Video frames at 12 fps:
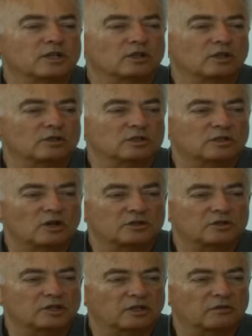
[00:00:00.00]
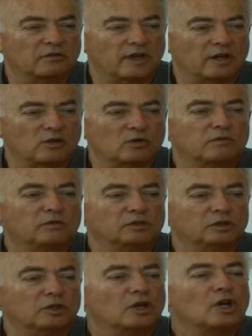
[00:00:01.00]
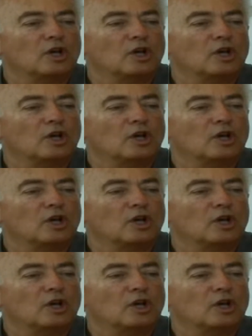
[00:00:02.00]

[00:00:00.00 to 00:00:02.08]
another constant value for the